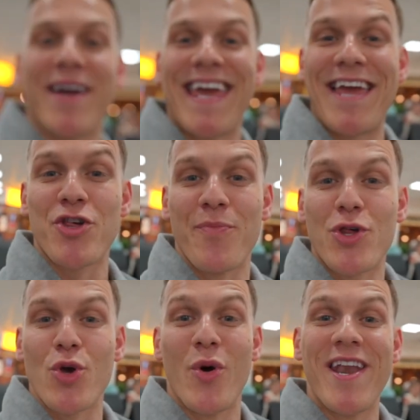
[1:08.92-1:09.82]
gate should be
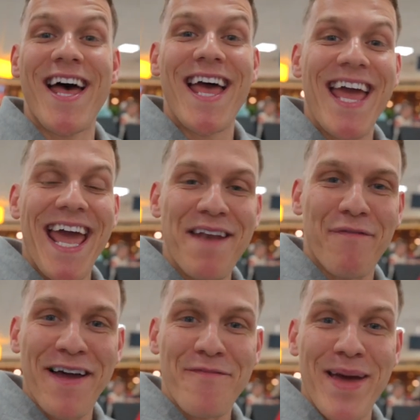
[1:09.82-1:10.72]
showing in
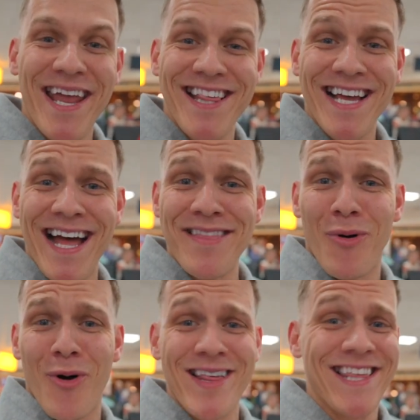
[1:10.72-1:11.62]
5 minutes, and
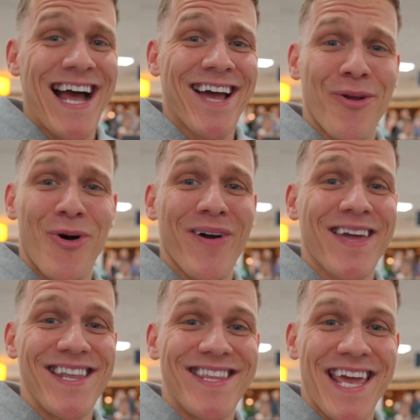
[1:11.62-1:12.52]
honestly I cannot
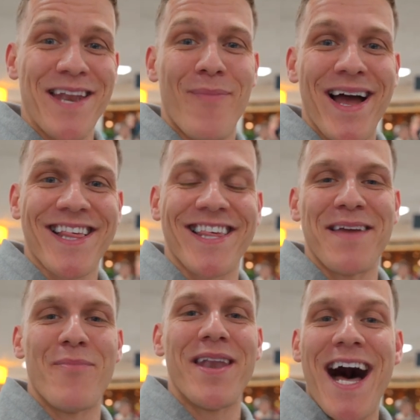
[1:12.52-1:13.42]
contain my
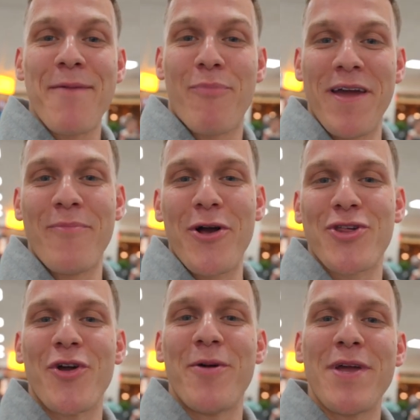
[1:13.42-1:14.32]
excitement. I'm pretty much
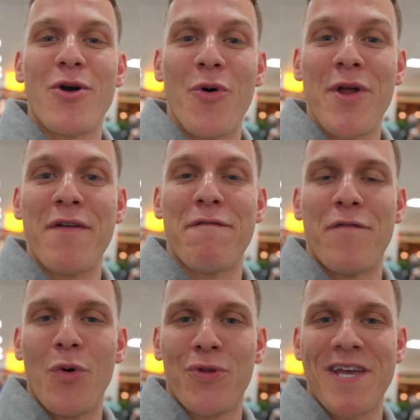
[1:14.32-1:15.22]
going to be going
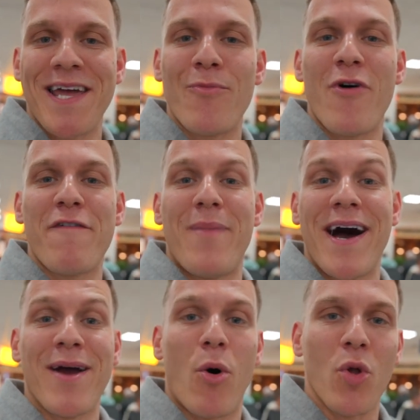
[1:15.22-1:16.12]
full time with
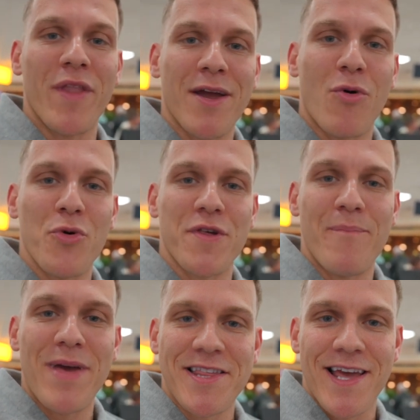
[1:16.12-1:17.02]
my online coaching
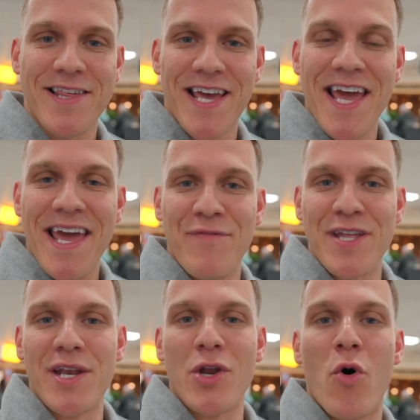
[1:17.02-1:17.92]
business. If you
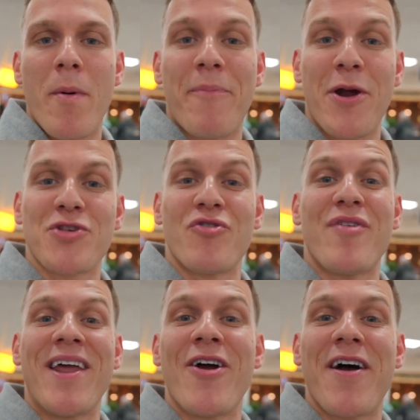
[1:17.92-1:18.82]
didn't know, I'm a personal
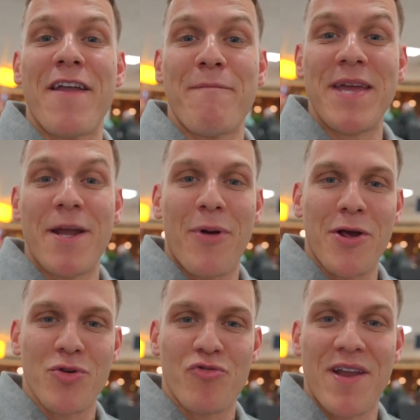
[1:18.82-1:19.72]
trainer and I've been a
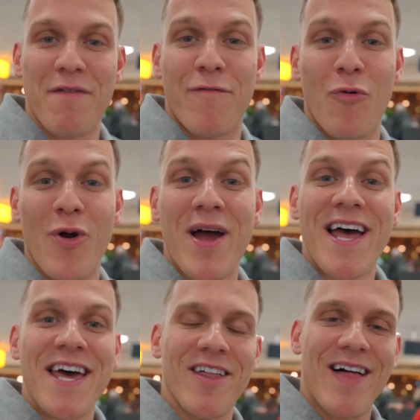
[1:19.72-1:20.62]
personal trainer for
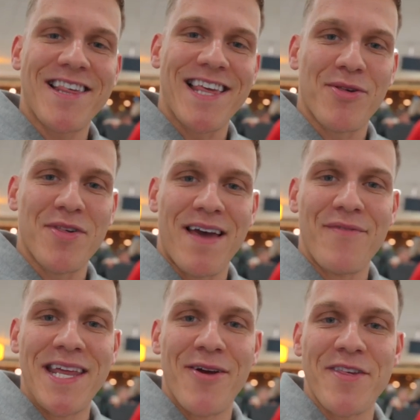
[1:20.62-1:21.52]
the last 6 or
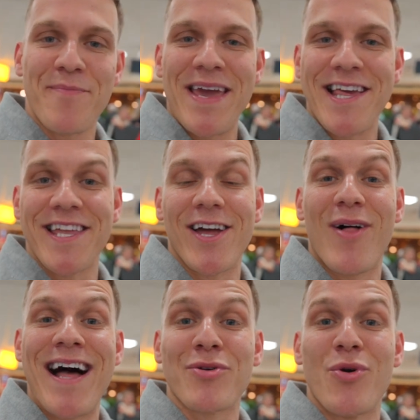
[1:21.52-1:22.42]
7 years based in
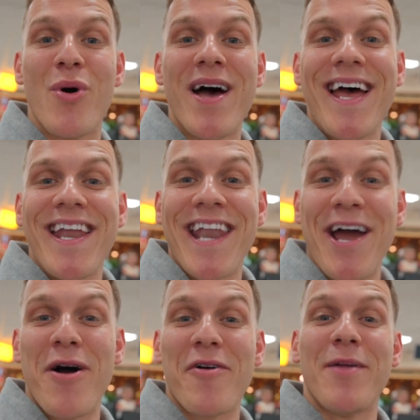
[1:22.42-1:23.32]
Glasgow. Now
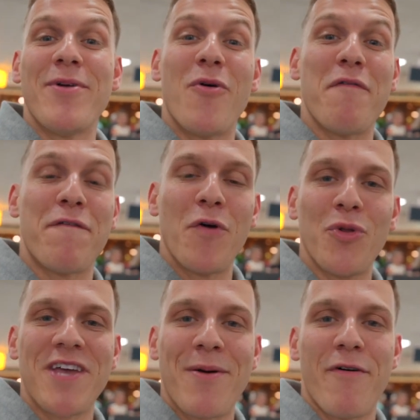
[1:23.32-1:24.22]
I'm going to be going full
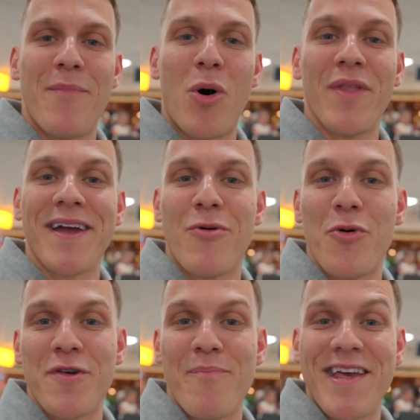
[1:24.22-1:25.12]
time with my online
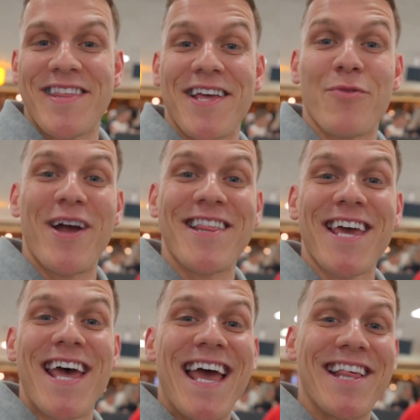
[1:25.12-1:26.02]
coaching business, which
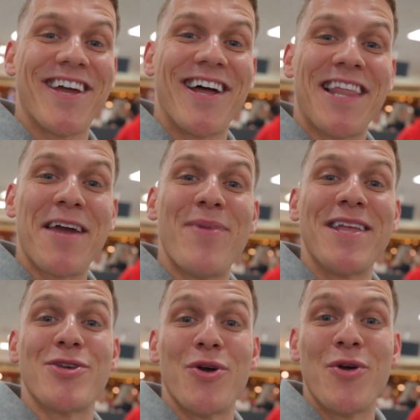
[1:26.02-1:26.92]
is going to allow me
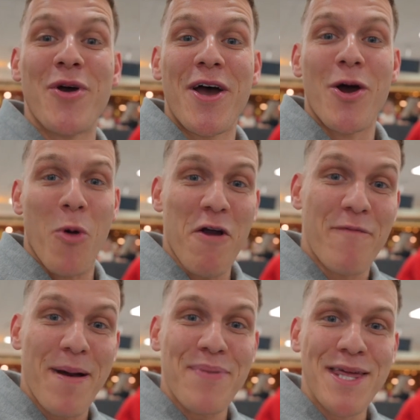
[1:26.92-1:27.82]
to work for
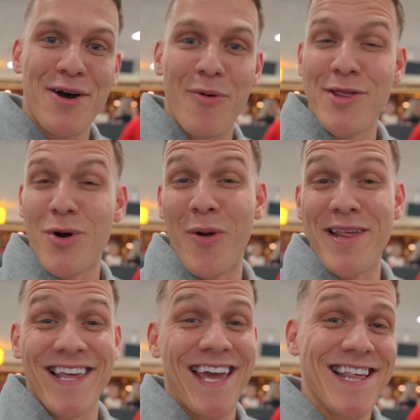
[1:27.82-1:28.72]
my Ibiza, which
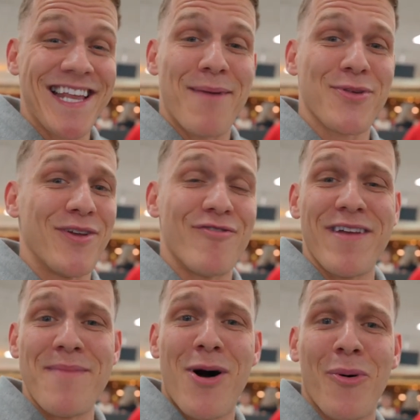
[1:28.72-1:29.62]
honestly is an absolute
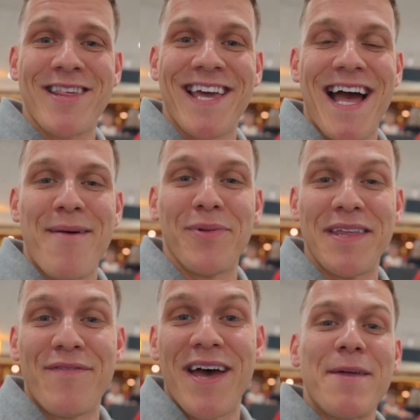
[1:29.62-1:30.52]
dream. I honestly can't
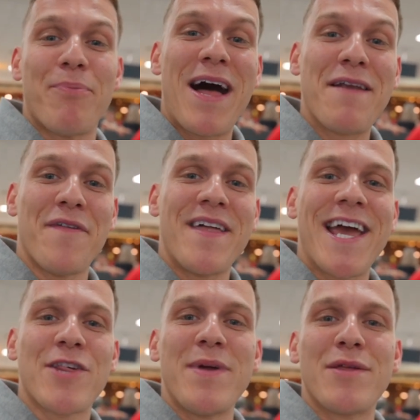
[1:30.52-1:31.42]
believe it. The plan for the
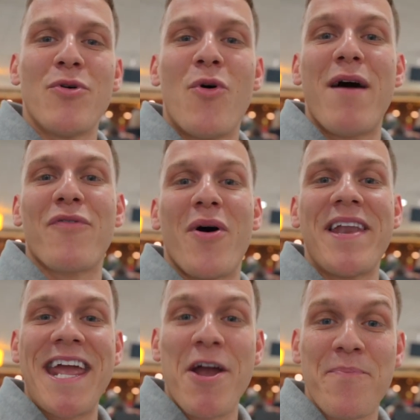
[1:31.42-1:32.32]
next week though, I've got an
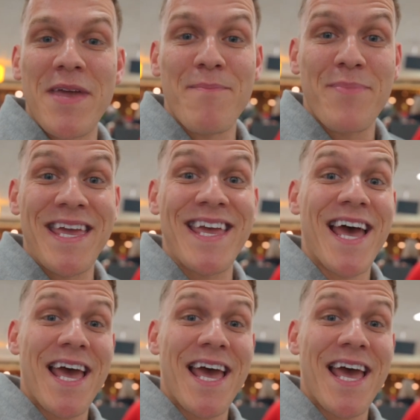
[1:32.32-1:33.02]
Airbnb